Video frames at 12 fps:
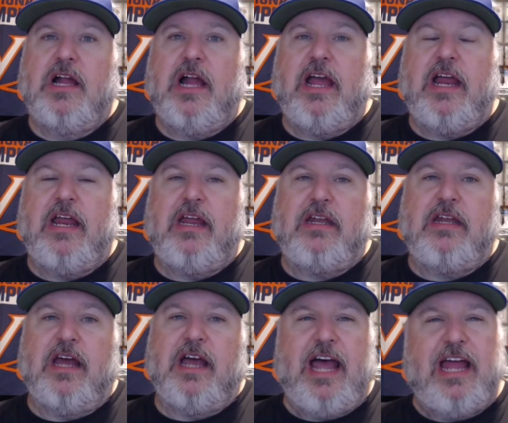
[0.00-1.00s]
And
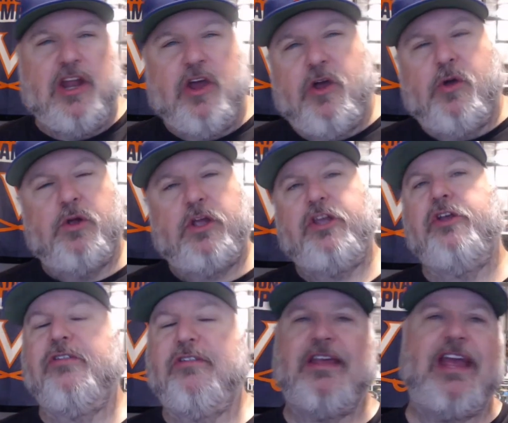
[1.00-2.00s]
I know
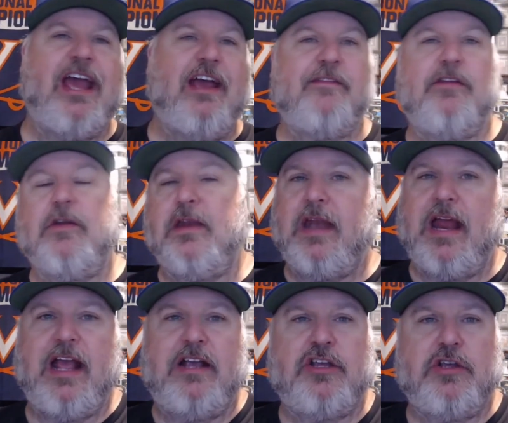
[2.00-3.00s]
usually after the
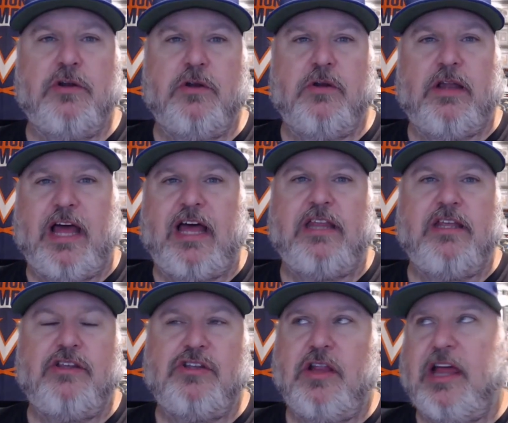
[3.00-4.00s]
National, a
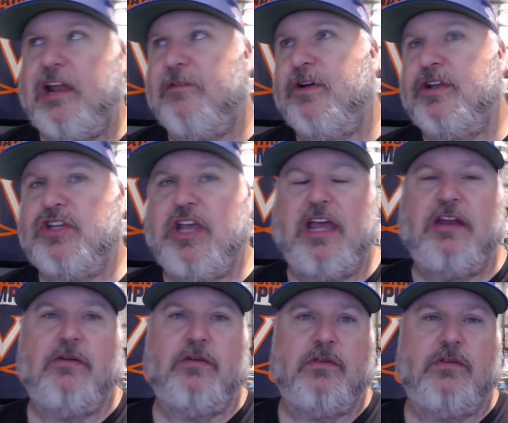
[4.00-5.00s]
lot of our
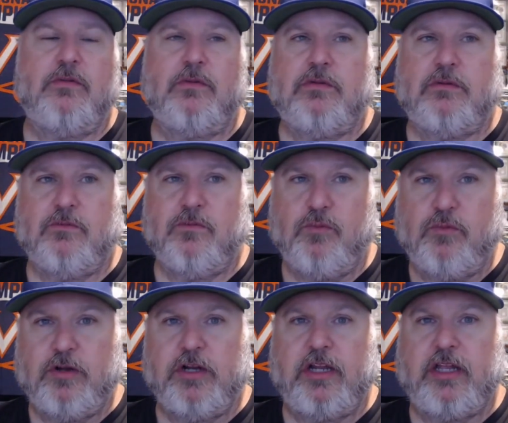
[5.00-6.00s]
channels
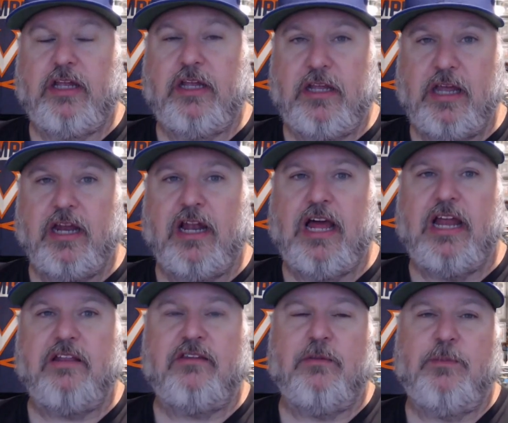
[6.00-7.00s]
really get a lot
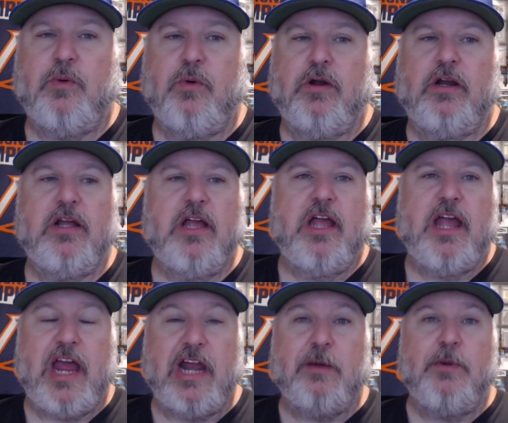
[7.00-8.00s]
of support,
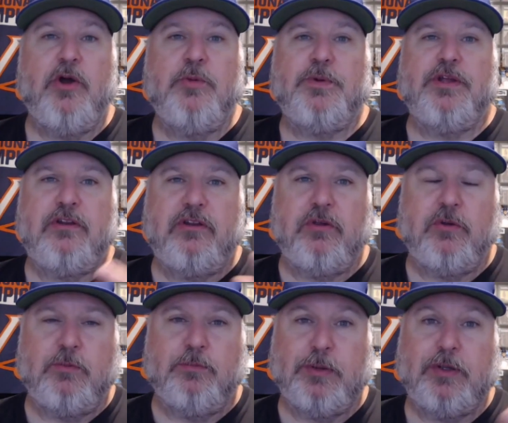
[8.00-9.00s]
and I'm hoping to
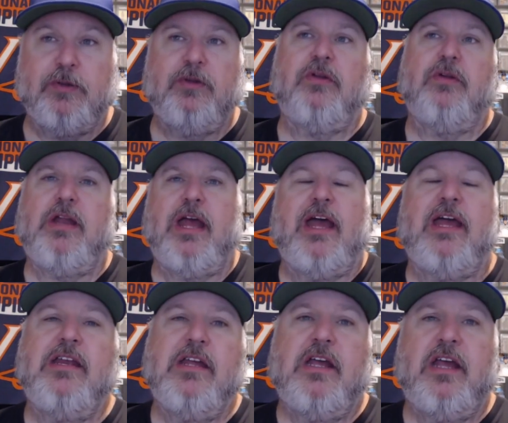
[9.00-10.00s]
build on that
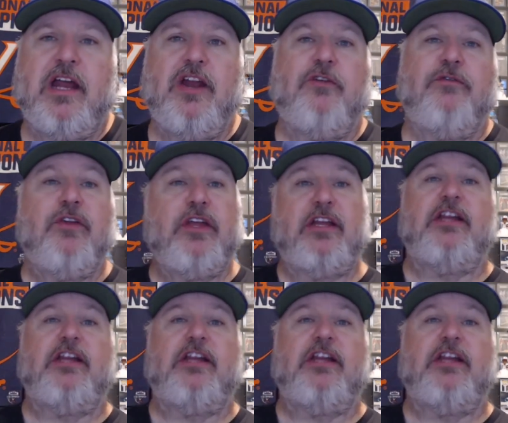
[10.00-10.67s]
and hopefully to